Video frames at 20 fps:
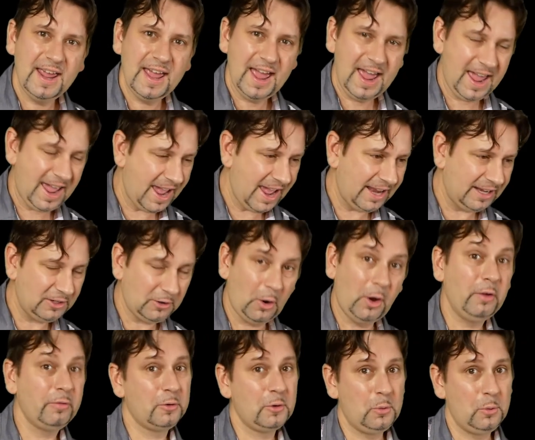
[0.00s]
and
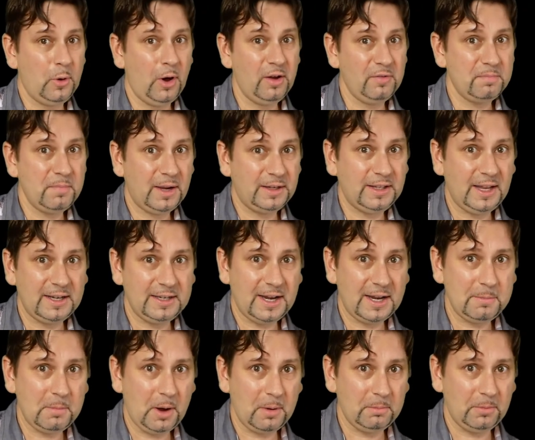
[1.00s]
I've made that
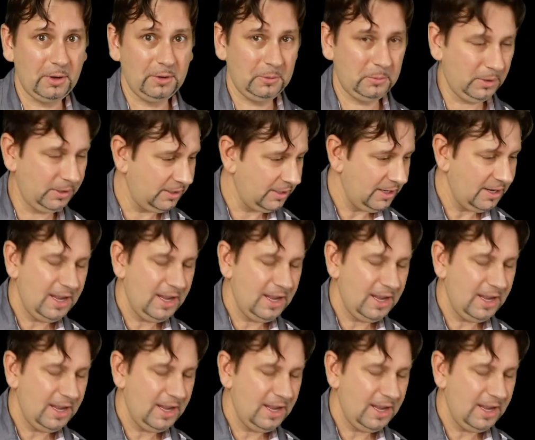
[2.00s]
name up, by the way.